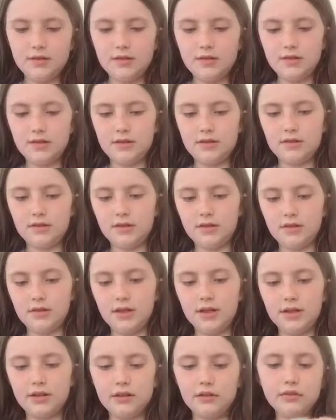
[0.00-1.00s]
So
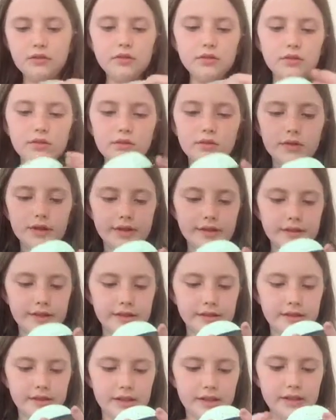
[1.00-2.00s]
I don't know
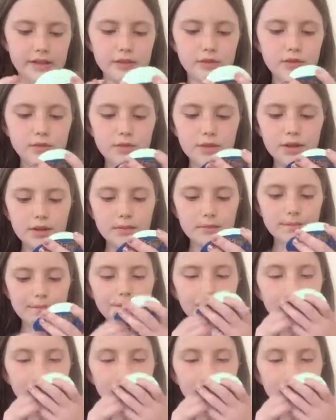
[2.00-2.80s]
exactly how to open them.